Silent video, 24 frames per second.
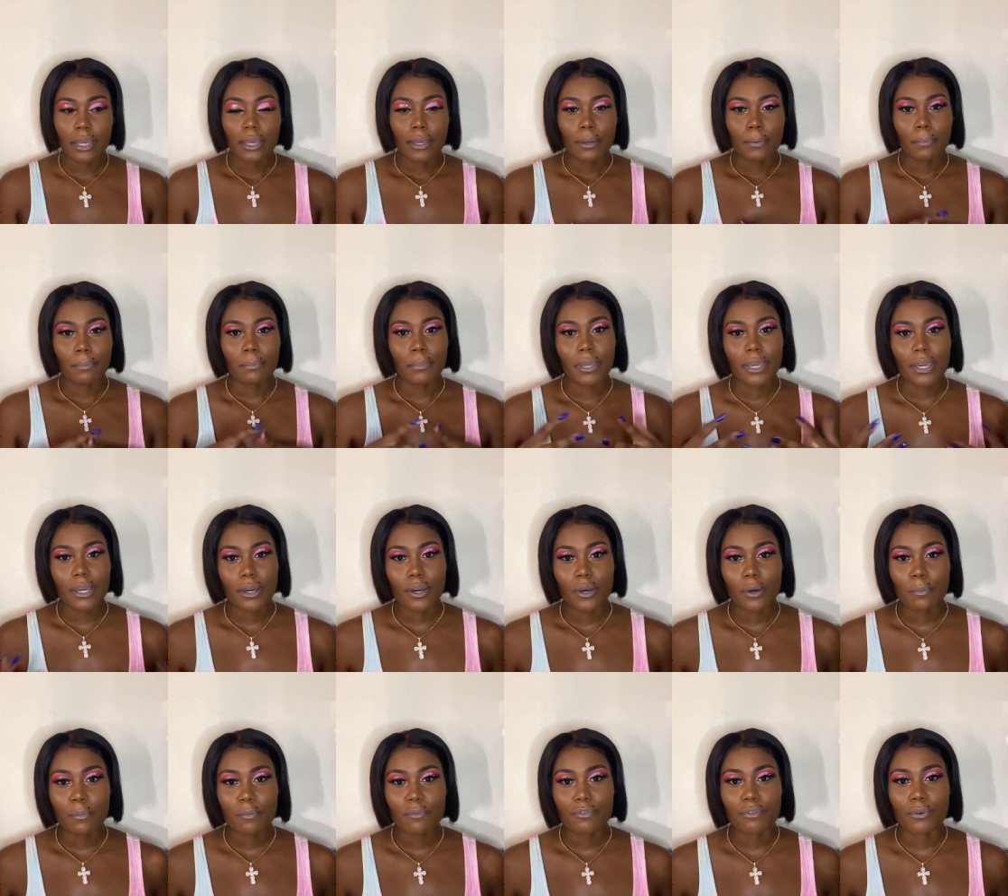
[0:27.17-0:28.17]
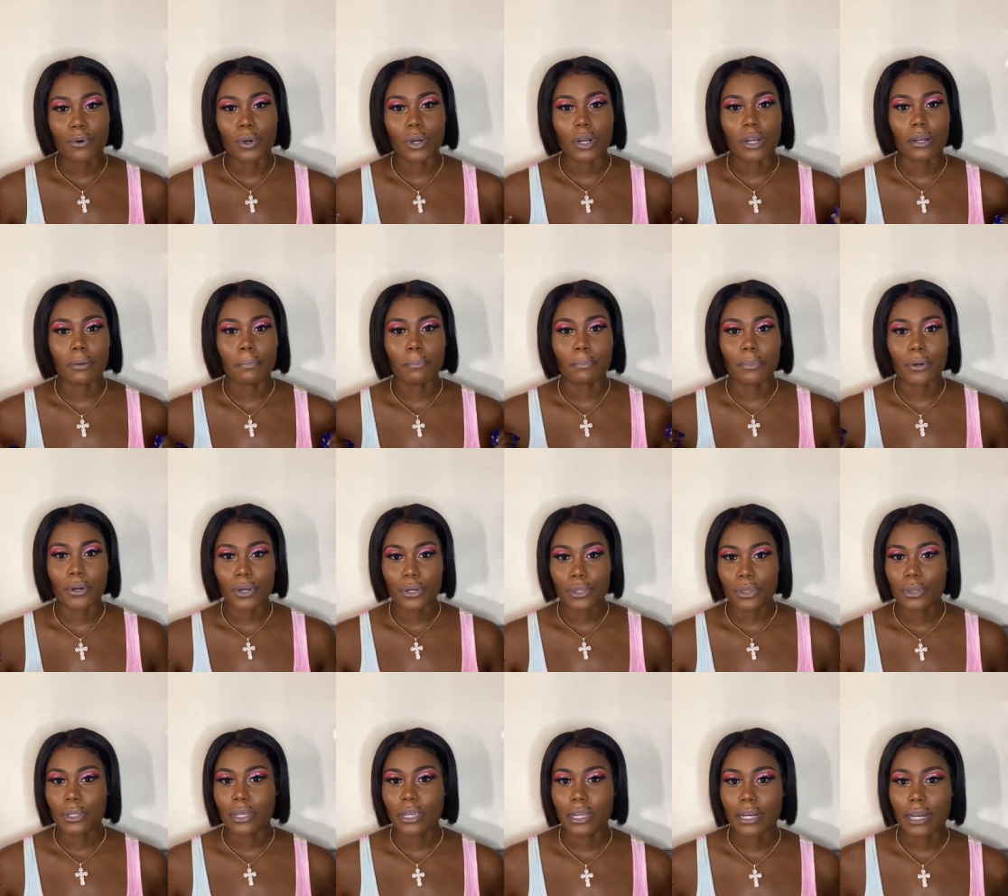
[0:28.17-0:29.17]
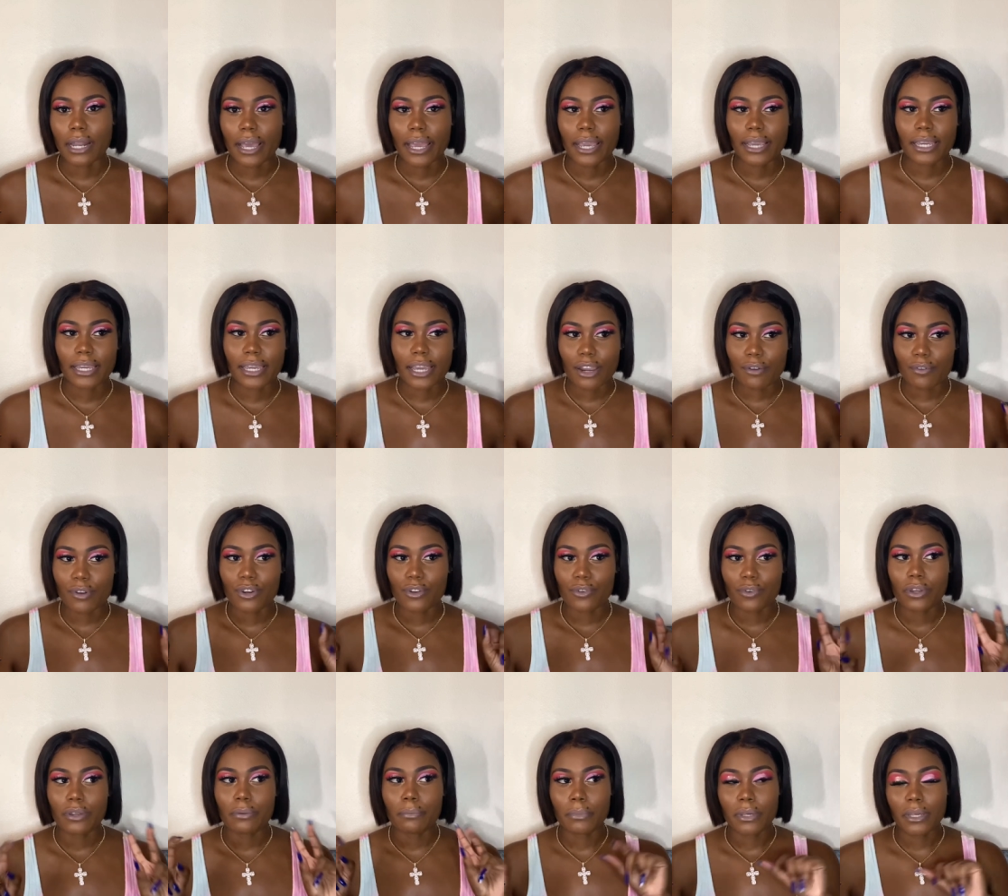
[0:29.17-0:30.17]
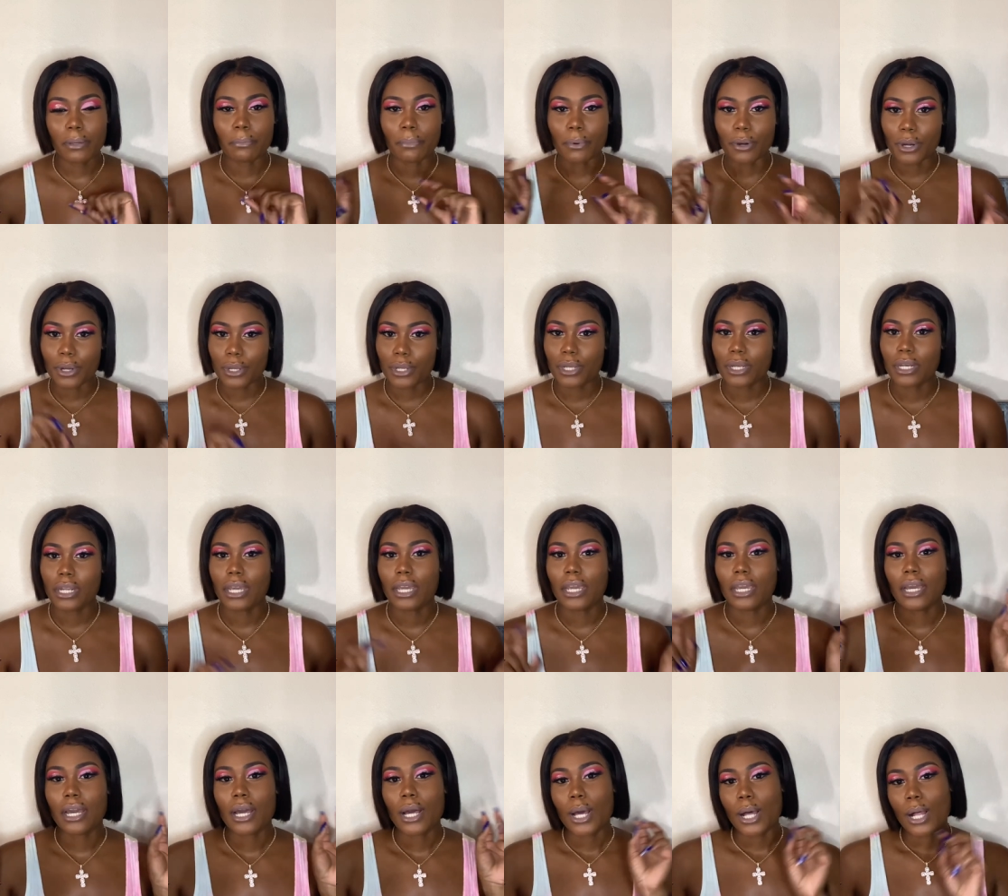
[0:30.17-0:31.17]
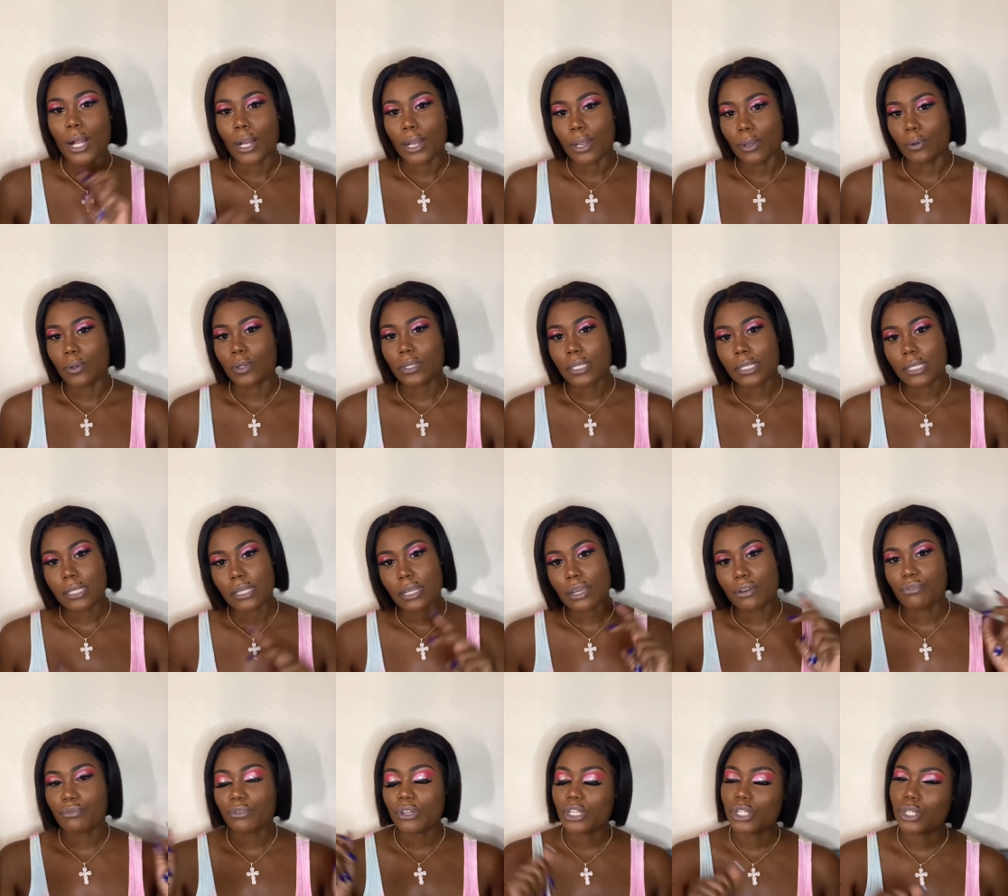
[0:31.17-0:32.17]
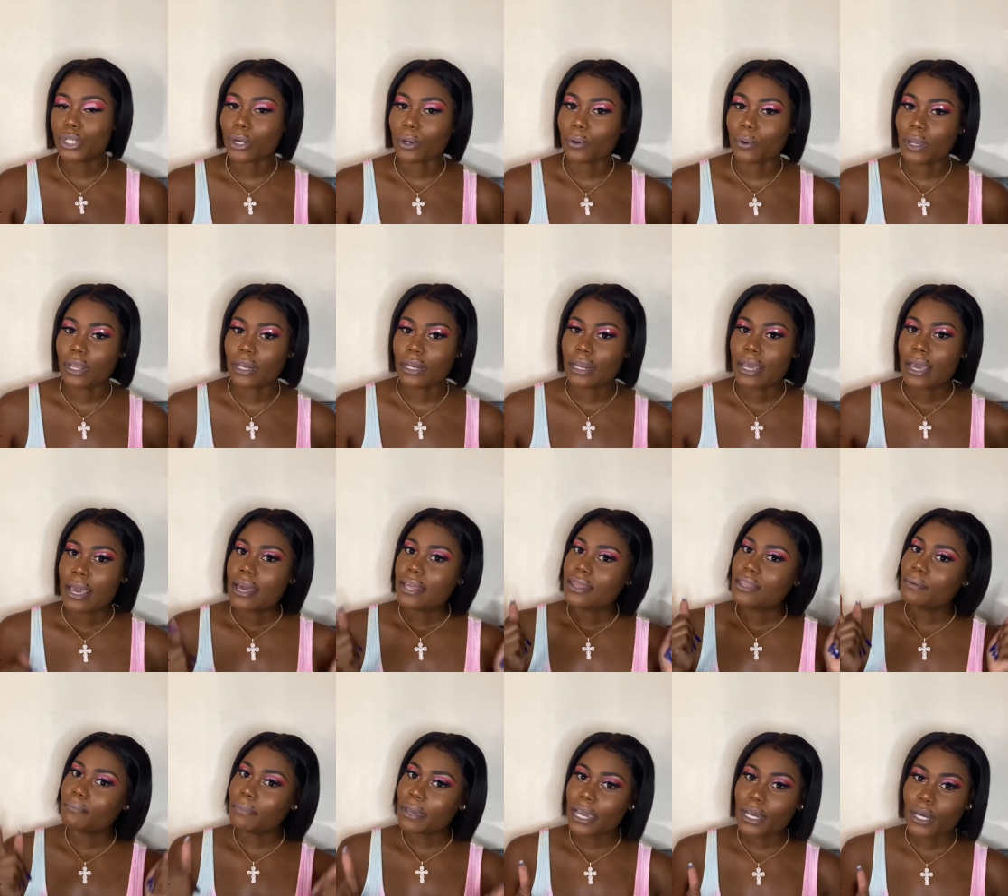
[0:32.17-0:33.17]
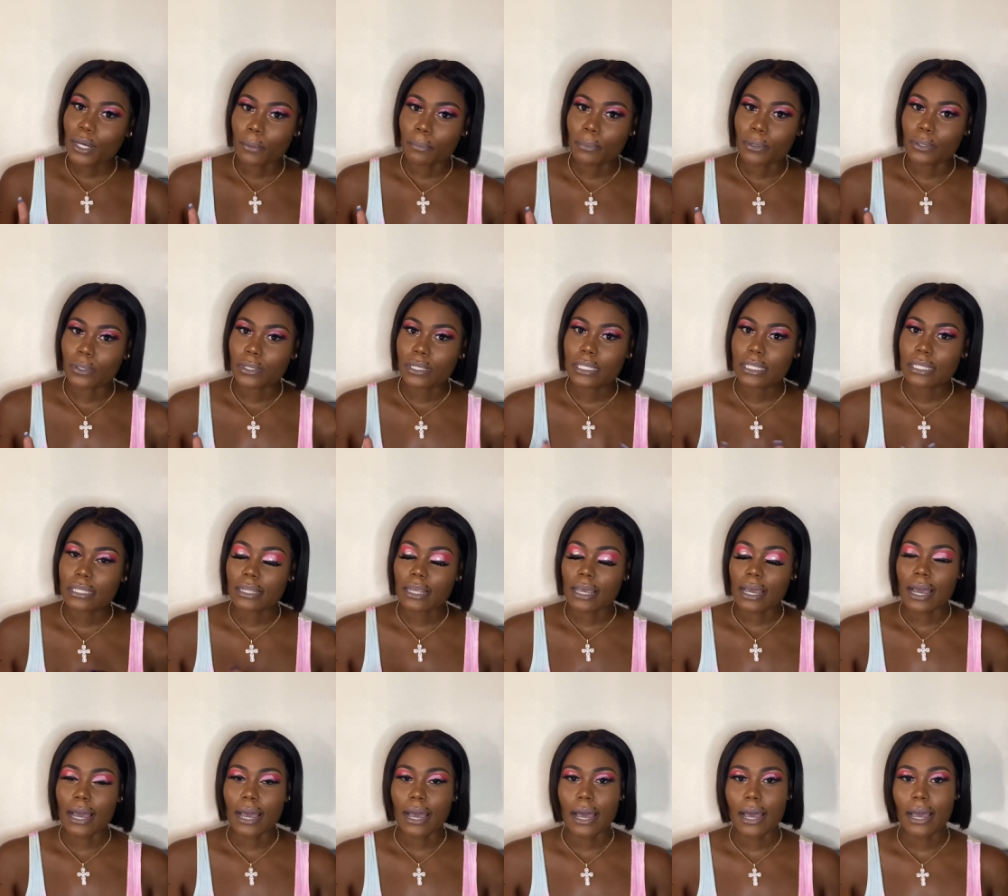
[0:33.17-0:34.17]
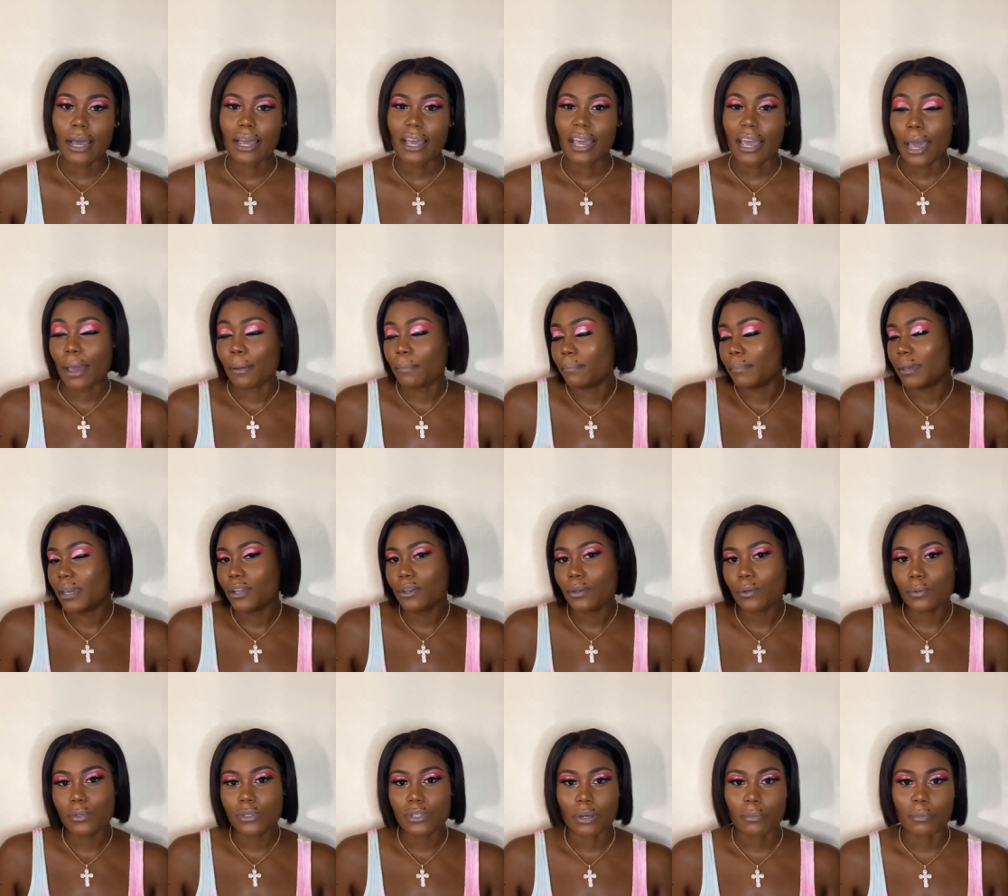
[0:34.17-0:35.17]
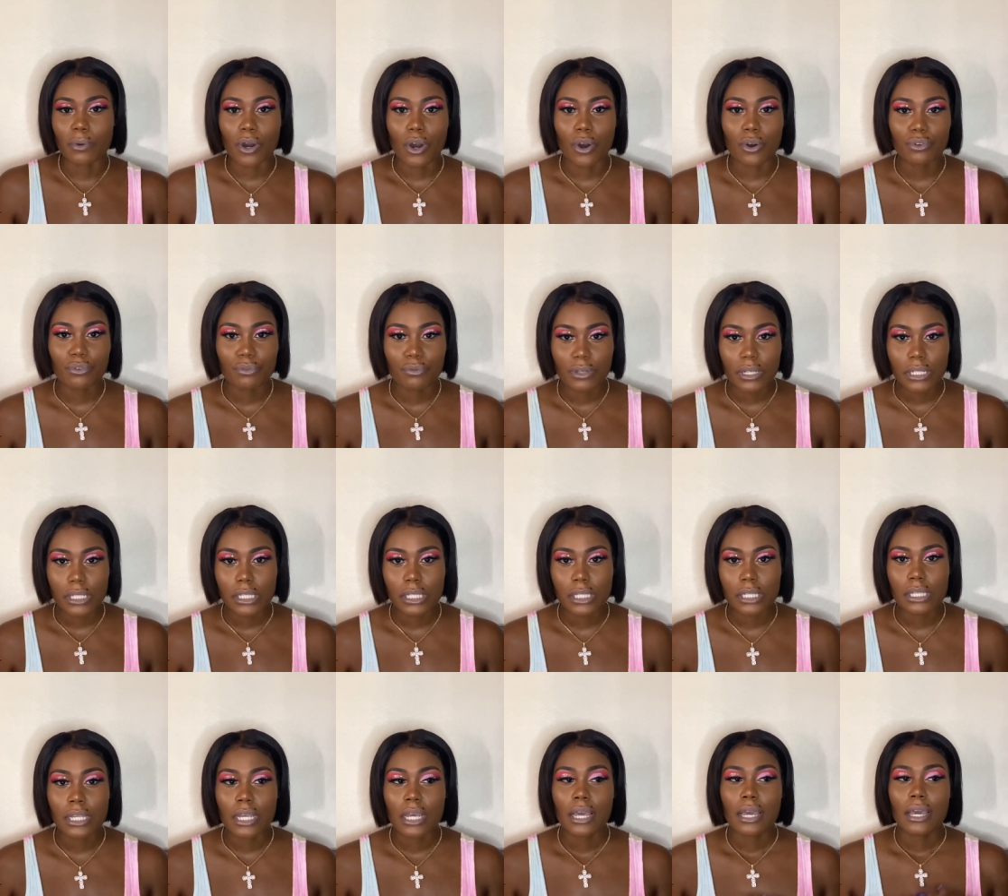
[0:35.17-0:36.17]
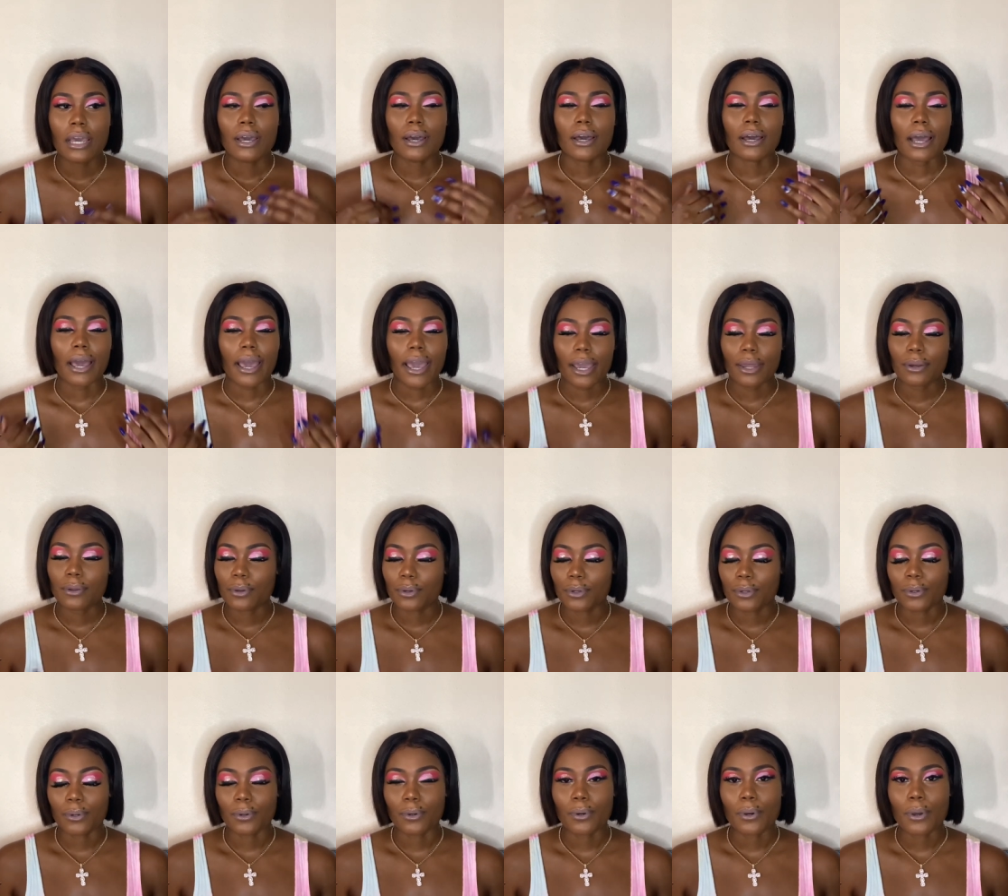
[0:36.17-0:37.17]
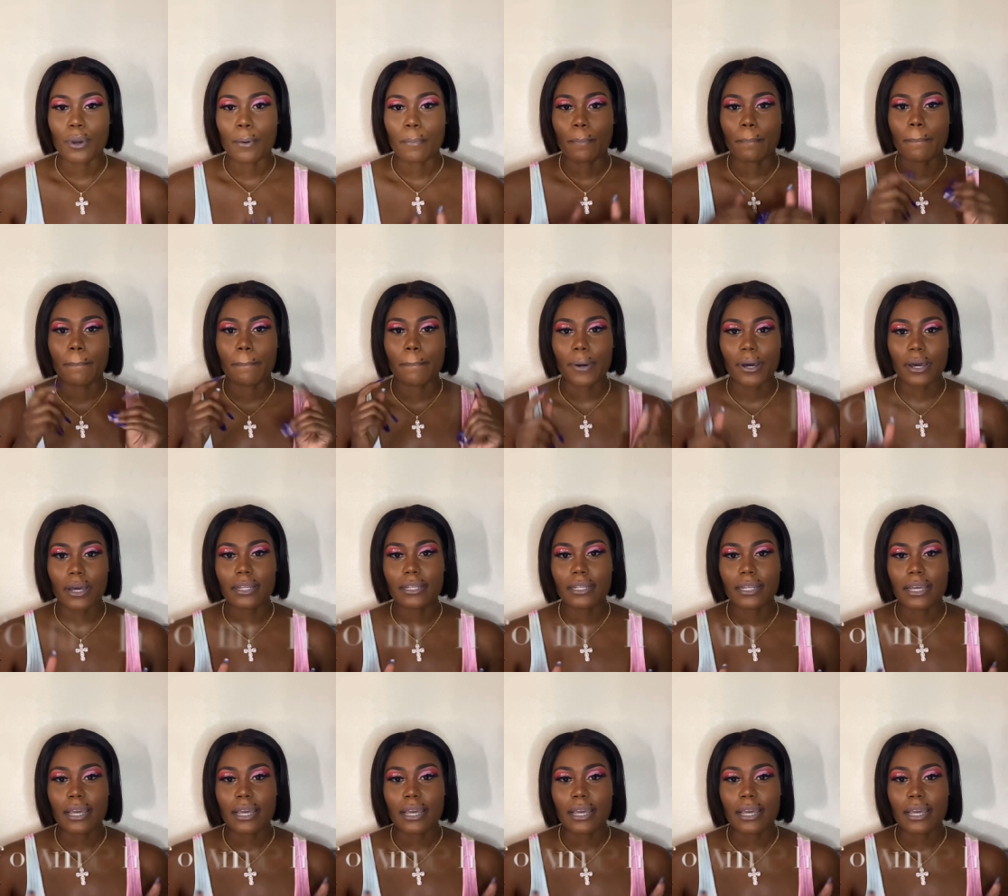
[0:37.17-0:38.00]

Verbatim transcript: makeup for birthday like get ready with me birthday looks featuring the makeup looks uh i may do some outfits i don't know but